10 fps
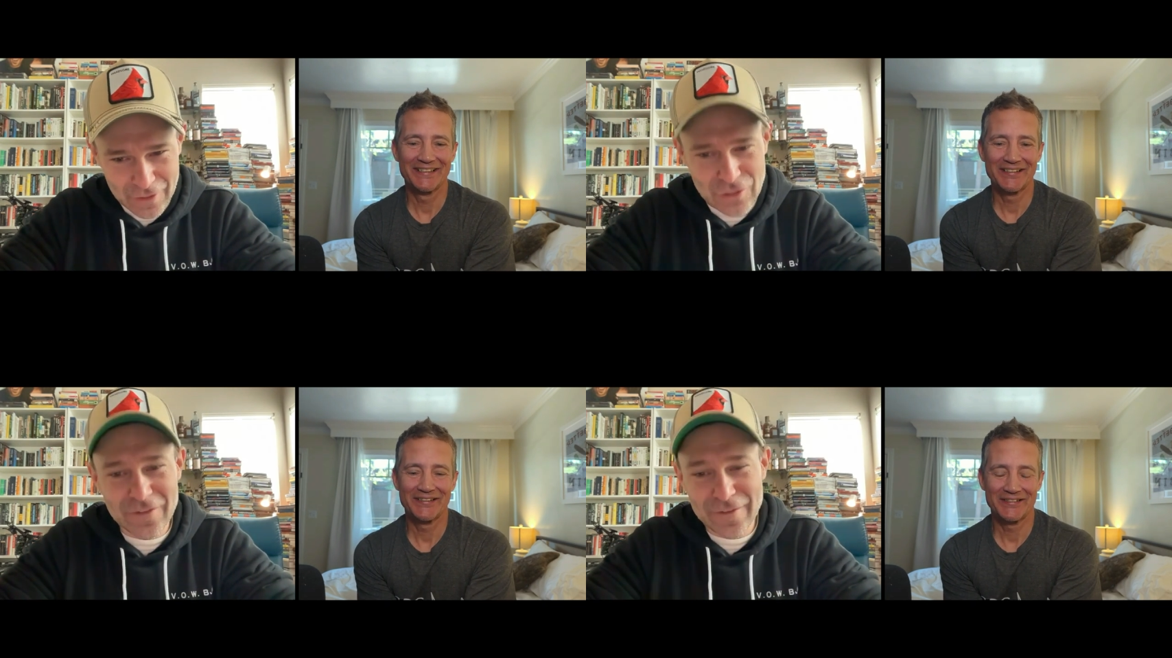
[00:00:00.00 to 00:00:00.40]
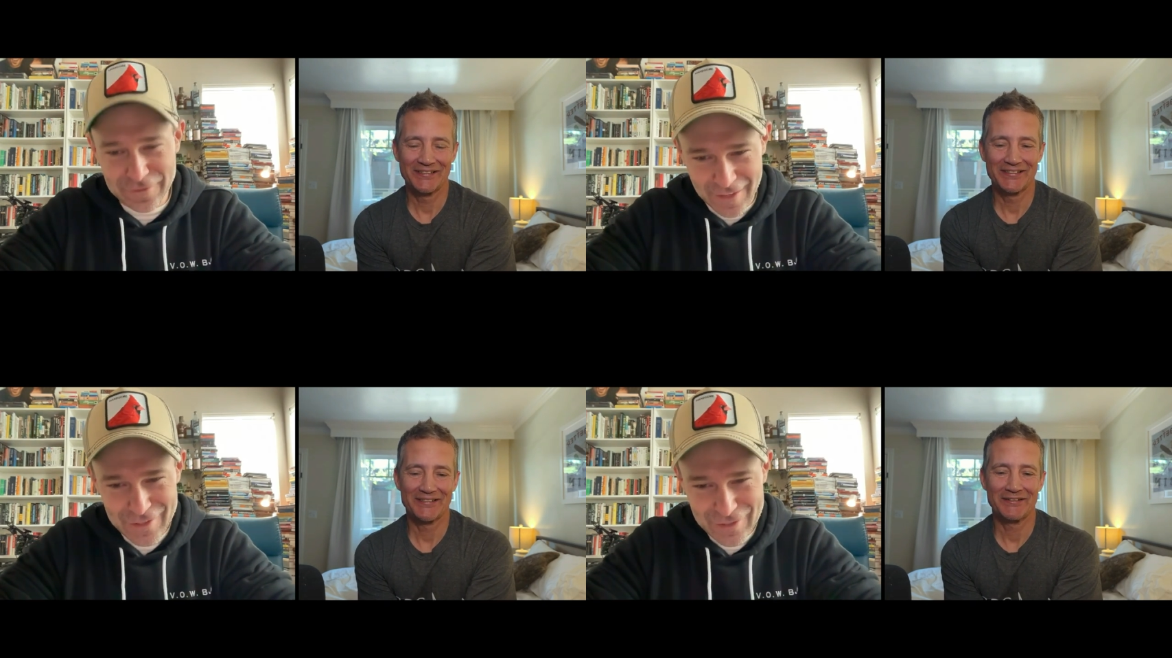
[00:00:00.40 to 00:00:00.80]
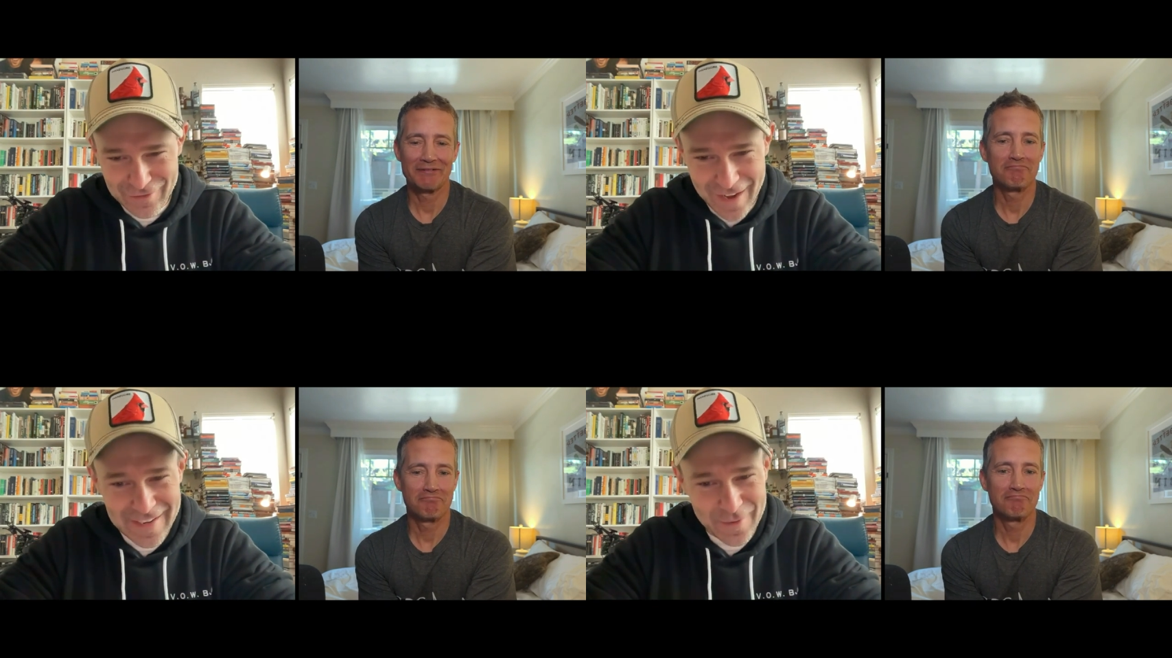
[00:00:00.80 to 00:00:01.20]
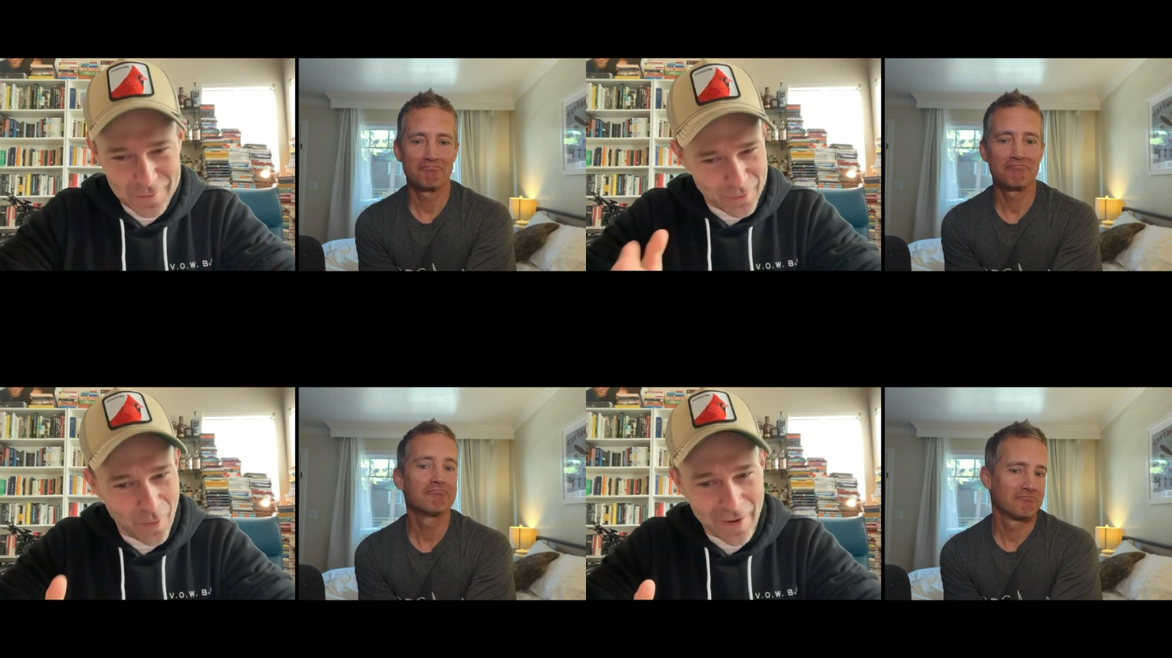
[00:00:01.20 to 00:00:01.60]
Speaker 1: straight flush, right? It
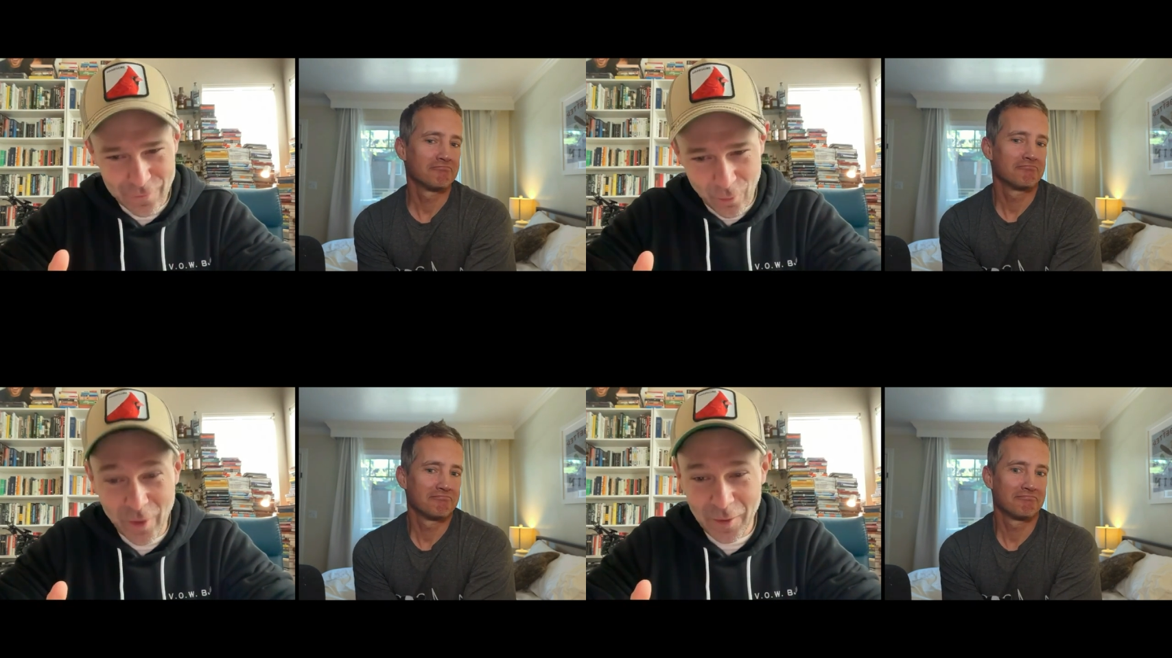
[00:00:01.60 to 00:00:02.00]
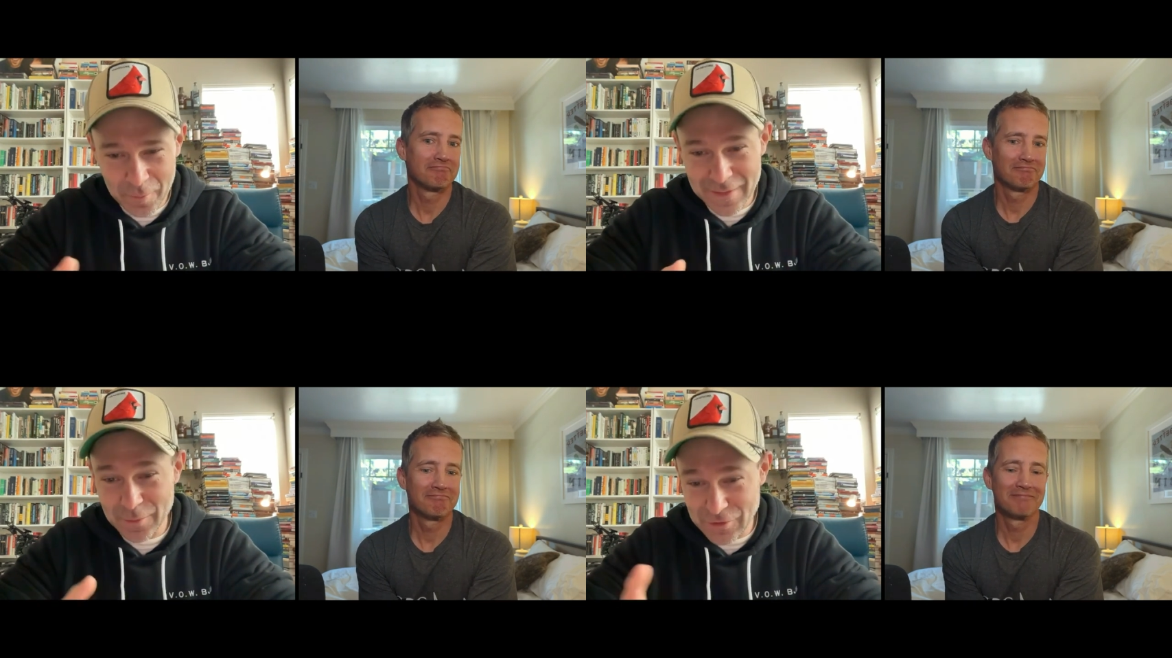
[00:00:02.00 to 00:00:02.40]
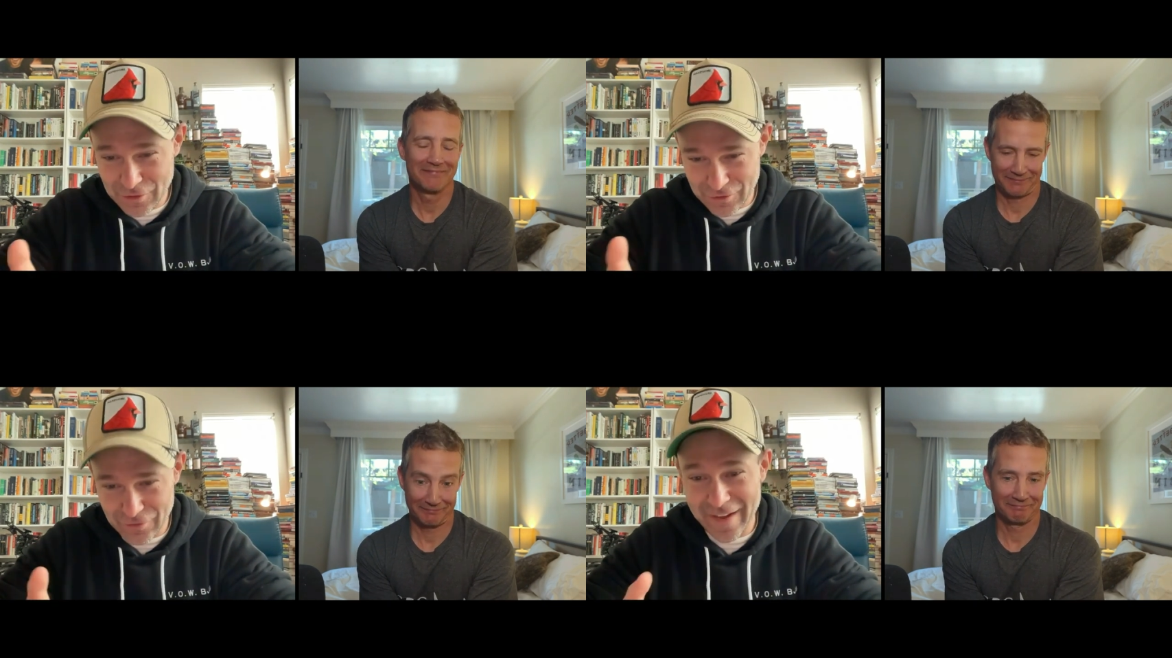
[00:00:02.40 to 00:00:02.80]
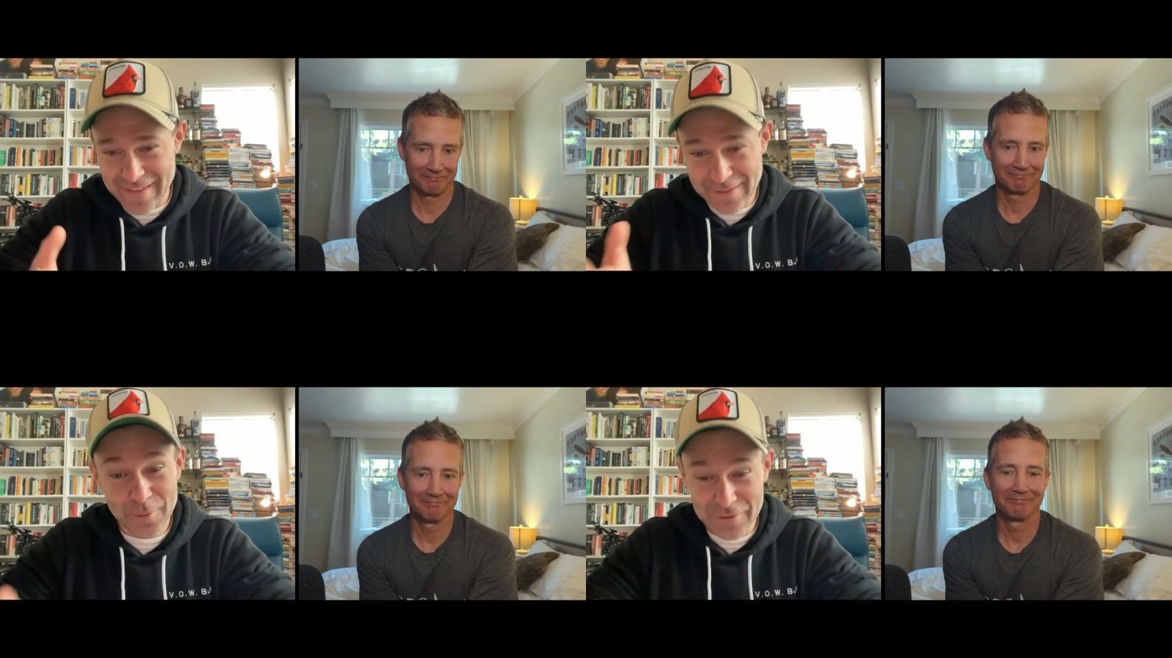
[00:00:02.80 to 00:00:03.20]
wasn't quite royal, but it was
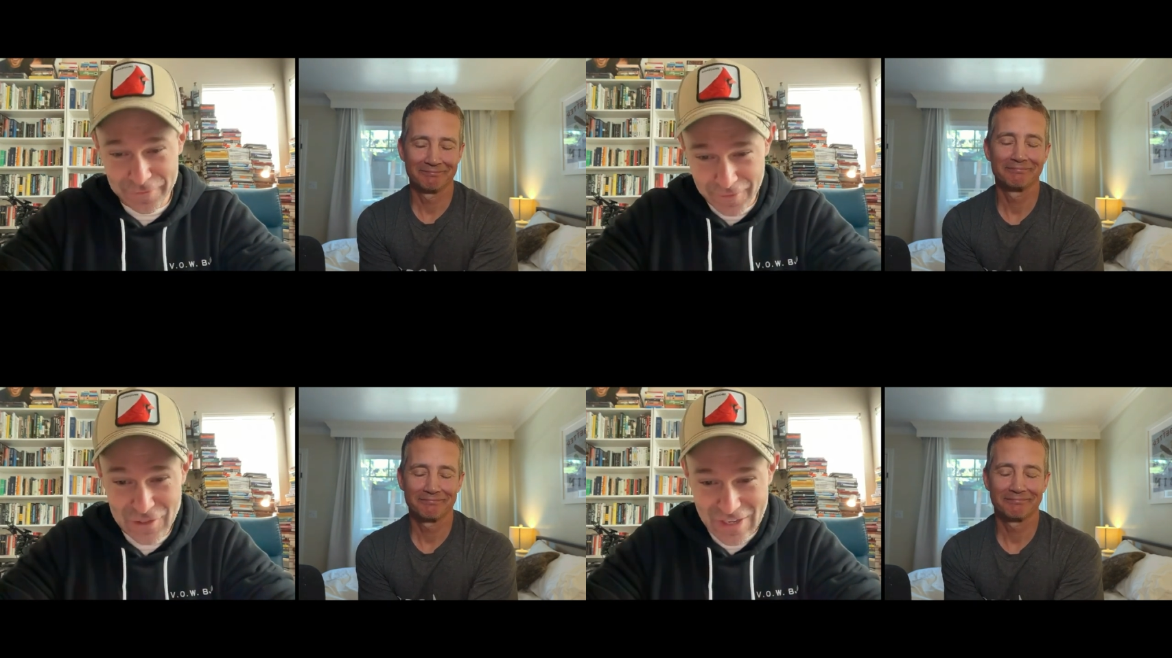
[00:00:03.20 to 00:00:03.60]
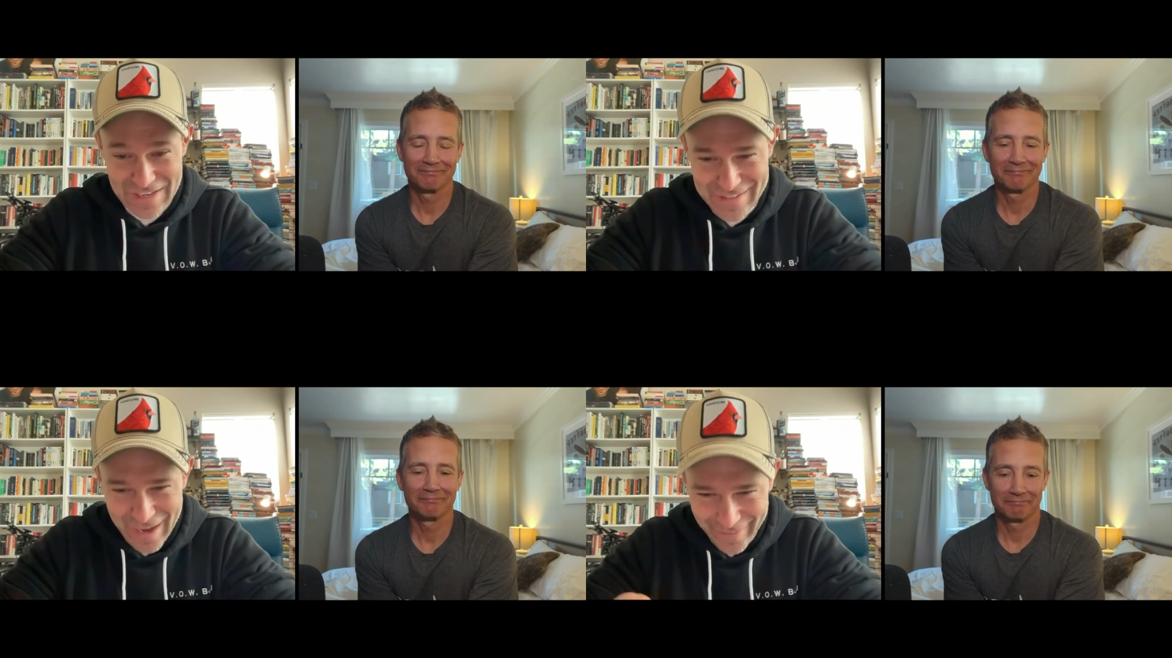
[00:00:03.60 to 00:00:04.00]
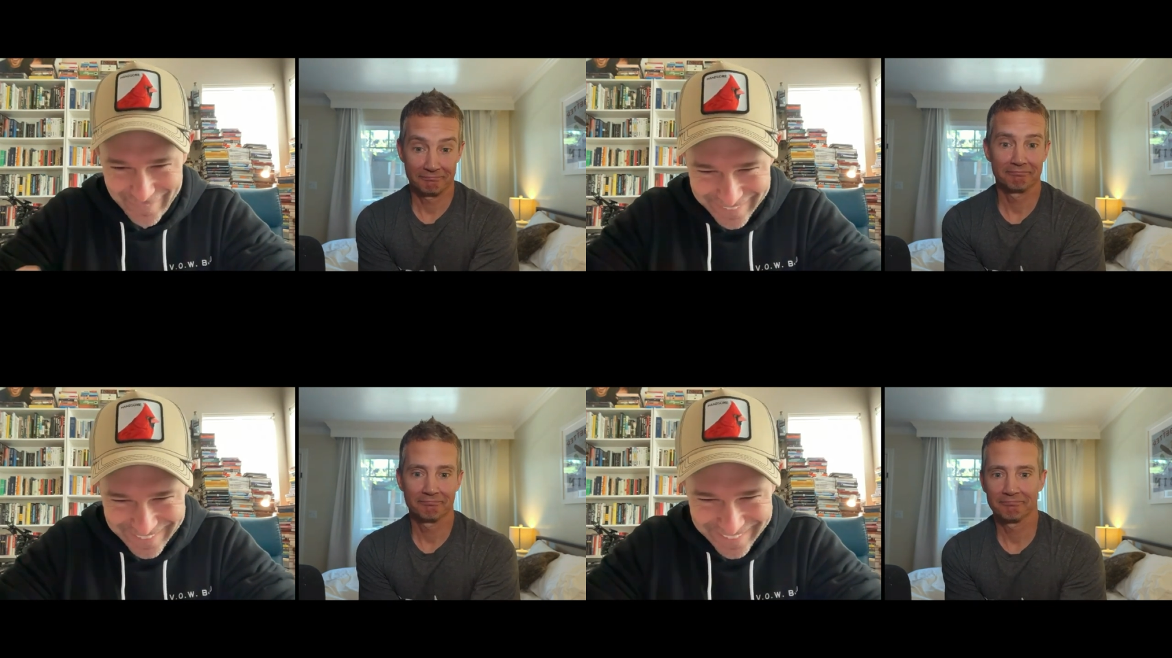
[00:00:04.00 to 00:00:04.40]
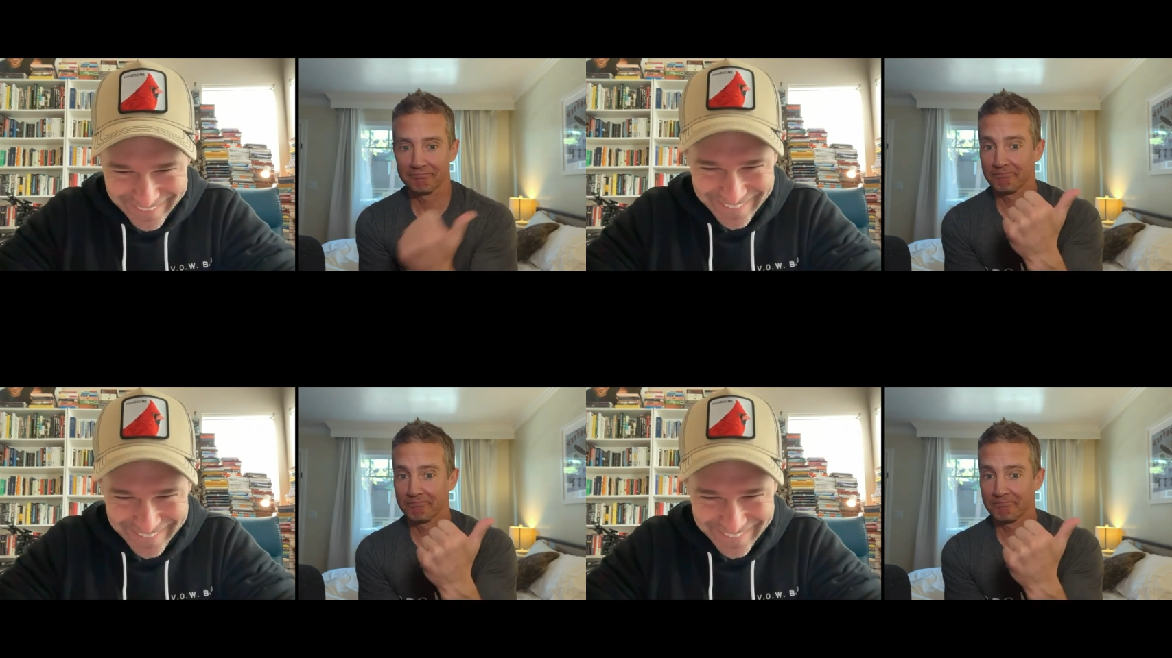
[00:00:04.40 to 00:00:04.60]
straight and it was flushy. So,